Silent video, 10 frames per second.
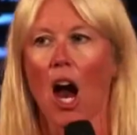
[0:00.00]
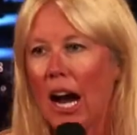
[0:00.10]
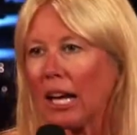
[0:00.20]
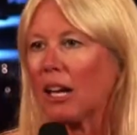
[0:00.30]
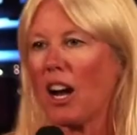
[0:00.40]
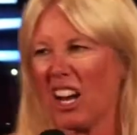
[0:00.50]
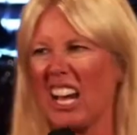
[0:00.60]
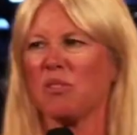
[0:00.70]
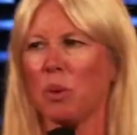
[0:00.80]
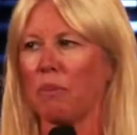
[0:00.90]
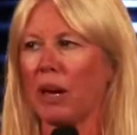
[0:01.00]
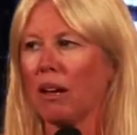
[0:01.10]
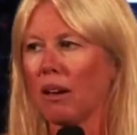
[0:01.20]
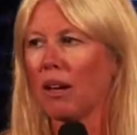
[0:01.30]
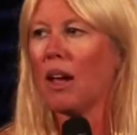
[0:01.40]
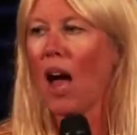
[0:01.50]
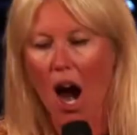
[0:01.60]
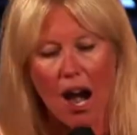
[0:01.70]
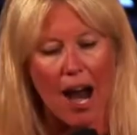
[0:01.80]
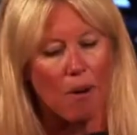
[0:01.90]
All right? Are you guys with me?
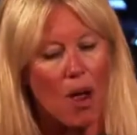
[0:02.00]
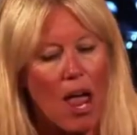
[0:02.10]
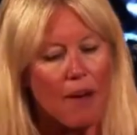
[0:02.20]
All right.